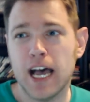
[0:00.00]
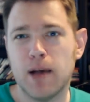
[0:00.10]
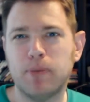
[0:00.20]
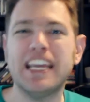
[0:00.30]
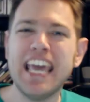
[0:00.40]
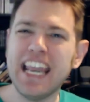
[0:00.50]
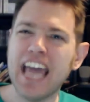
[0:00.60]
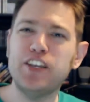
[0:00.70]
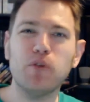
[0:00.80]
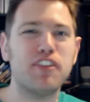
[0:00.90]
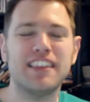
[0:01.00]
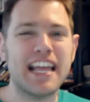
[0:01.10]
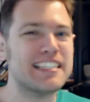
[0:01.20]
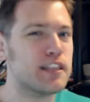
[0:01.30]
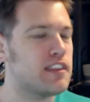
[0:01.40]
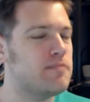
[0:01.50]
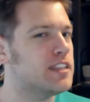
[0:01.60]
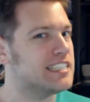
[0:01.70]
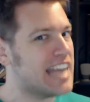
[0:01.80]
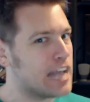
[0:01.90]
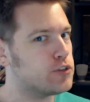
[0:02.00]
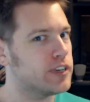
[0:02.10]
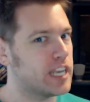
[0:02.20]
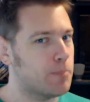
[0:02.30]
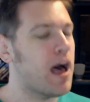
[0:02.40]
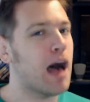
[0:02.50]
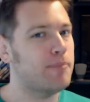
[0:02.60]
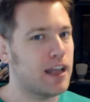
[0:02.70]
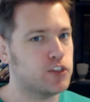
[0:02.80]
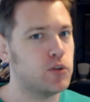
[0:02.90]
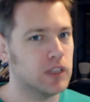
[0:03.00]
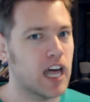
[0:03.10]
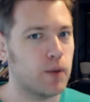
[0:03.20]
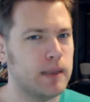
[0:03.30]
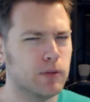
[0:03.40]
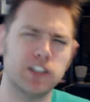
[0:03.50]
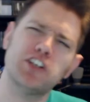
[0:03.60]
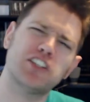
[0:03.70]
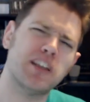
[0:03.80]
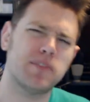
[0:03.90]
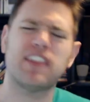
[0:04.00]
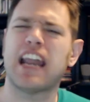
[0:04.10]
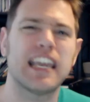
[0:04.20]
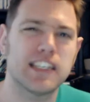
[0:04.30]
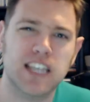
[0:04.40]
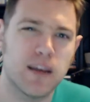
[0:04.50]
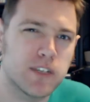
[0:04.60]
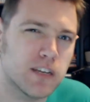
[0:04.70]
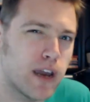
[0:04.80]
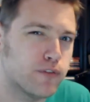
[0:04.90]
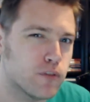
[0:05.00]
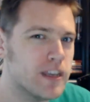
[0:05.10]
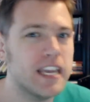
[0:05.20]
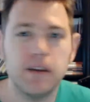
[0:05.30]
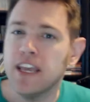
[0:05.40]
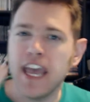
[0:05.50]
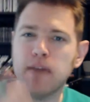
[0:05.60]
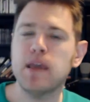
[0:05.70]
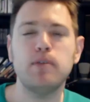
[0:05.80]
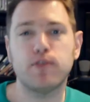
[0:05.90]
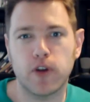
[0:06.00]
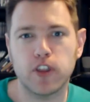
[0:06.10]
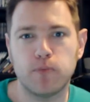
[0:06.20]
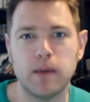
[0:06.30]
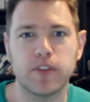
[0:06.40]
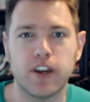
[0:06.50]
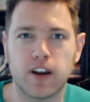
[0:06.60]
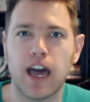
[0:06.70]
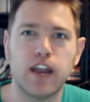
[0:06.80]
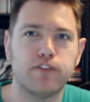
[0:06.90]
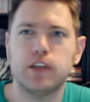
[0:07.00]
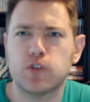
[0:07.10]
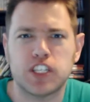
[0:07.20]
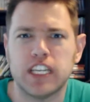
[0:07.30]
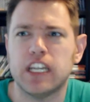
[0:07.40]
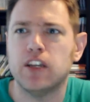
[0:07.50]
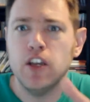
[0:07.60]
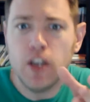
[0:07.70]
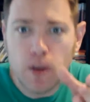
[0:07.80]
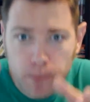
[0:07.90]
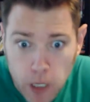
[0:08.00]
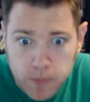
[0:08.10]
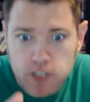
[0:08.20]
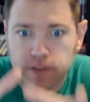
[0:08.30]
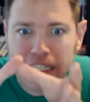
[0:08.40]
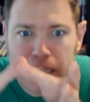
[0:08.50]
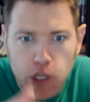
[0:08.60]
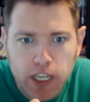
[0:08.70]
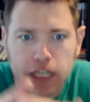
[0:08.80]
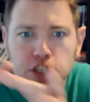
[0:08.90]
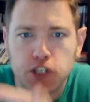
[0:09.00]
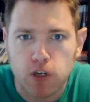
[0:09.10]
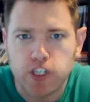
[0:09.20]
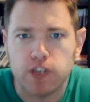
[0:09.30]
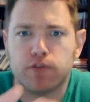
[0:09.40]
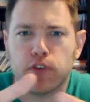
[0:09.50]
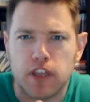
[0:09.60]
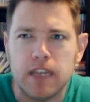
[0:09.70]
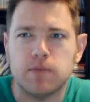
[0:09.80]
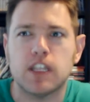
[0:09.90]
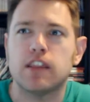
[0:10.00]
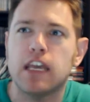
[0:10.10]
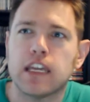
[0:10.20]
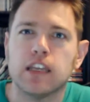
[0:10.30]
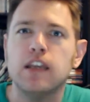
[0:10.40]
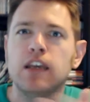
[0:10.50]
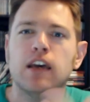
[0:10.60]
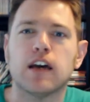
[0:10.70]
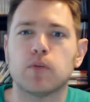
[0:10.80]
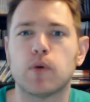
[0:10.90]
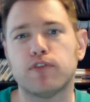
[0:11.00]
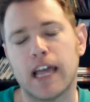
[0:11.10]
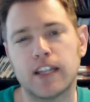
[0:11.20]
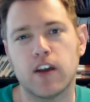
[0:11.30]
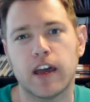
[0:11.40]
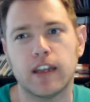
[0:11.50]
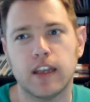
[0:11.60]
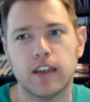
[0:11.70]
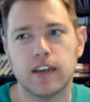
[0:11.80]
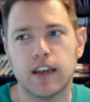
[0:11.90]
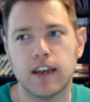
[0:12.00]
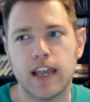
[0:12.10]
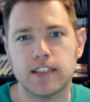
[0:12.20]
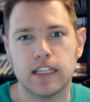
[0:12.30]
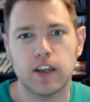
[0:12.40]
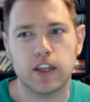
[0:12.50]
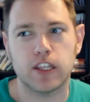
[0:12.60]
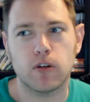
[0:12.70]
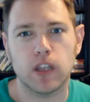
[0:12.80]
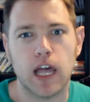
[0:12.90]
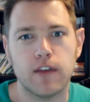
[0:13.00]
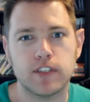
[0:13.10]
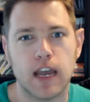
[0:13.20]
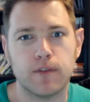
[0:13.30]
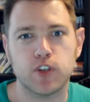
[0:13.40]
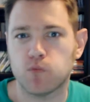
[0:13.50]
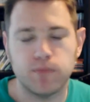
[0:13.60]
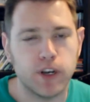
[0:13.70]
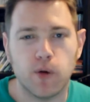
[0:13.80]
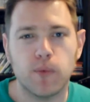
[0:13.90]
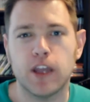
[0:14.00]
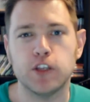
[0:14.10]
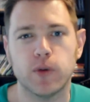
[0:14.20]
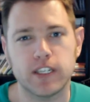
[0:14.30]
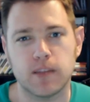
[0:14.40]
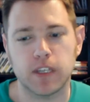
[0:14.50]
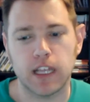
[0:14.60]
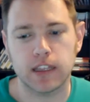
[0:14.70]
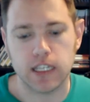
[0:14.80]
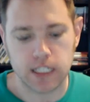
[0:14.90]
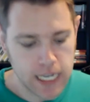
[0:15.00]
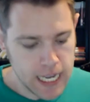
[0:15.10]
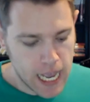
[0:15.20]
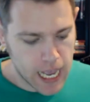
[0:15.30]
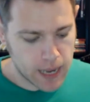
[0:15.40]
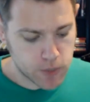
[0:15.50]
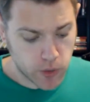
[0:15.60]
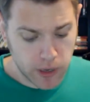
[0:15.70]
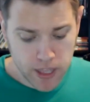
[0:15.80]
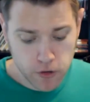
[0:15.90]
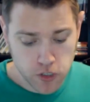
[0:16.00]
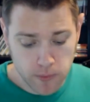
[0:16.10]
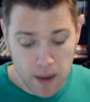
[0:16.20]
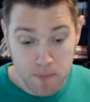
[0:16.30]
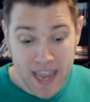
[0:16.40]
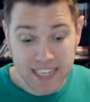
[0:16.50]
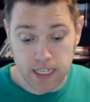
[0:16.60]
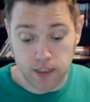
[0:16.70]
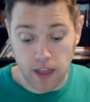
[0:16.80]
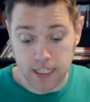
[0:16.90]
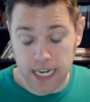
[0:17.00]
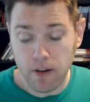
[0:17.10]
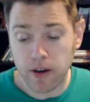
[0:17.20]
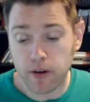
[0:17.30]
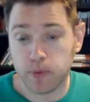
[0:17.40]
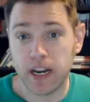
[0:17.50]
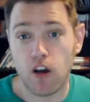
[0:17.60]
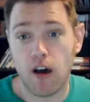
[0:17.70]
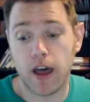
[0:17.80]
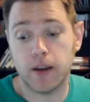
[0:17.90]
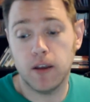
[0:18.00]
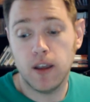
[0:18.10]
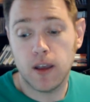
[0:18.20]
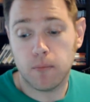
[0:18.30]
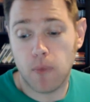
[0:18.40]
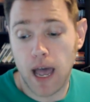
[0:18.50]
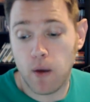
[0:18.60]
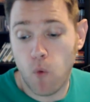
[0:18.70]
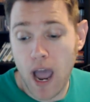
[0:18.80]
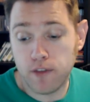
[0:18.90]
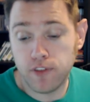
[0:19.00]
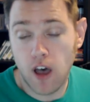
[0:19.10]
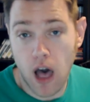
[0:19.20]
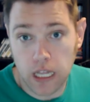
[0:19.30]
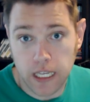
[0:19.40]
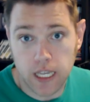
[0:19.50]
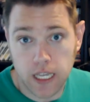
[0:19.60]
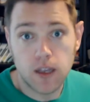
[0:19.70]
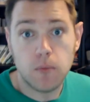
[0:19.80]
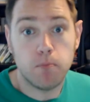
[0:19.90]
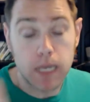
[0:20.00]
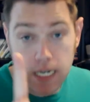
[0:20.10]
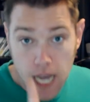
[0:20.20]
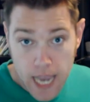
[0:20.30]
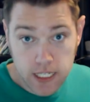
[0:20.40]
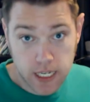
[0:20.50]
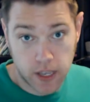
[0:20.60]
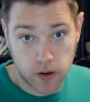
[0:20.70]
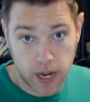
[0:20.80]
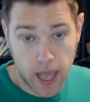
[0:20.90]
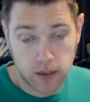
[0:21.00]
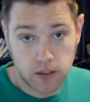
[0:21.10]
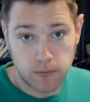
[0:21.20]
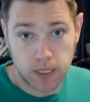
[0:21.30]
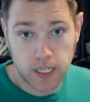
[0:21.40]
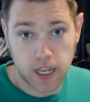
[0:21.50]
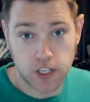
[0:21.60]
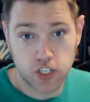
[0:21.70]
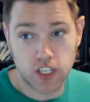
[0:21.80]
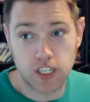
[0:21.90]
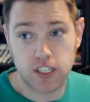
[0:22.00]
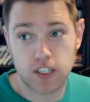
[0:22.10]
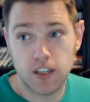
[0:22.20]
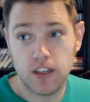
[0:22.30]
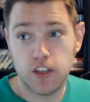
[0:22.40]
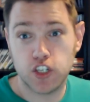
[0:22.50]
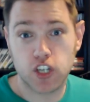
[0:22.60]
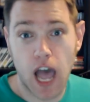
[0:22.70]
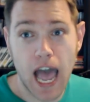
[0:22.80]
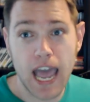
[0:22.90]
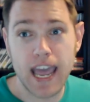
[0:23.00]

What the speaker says: But again, I don't think that's a theme that's naturally going to pop out to a lot of people. It's just something that I guess comes to mind for me, and maybe for other people that are kind of interested in purposefully looking and searching for themes that they can reflect on as they look at their own lives after, you know, enjoying something like this. So anyway, those are my basic thoughts. Now I want to bring on my wife, Holly. Be nice, internet, because she's shy,